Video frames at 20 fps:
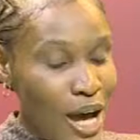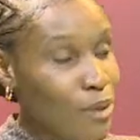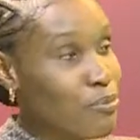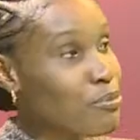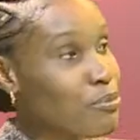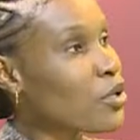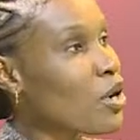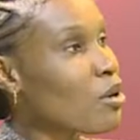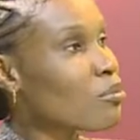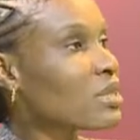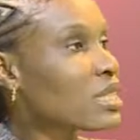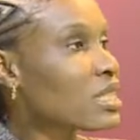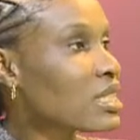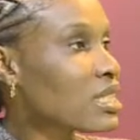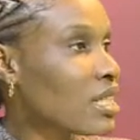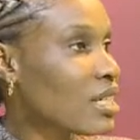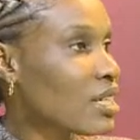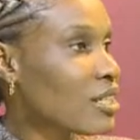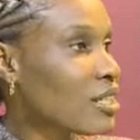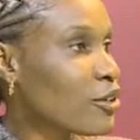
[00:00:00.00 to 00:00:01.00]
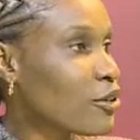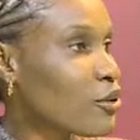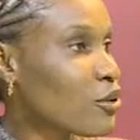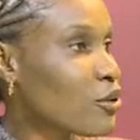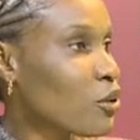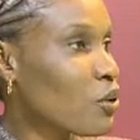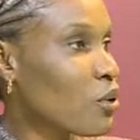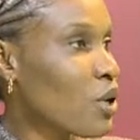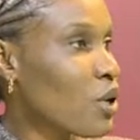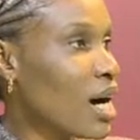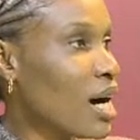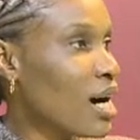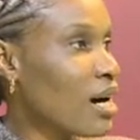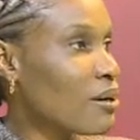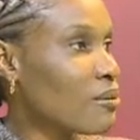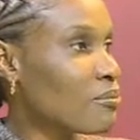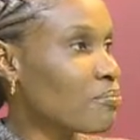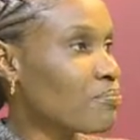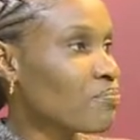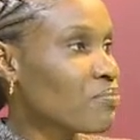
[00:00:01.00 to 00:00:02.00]
a promising, you know,
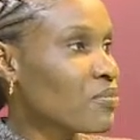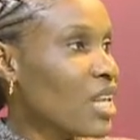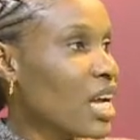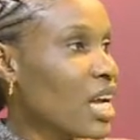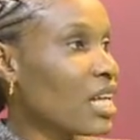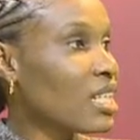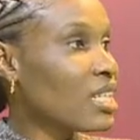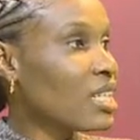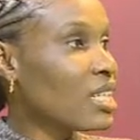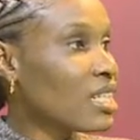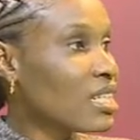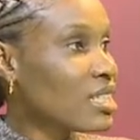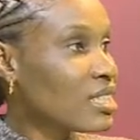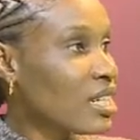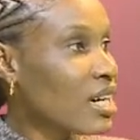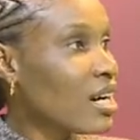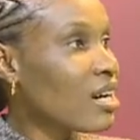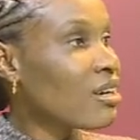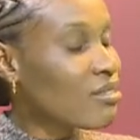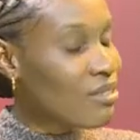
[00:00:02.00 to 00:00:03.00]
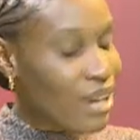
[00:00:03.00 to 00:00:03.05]
um, leader, leader,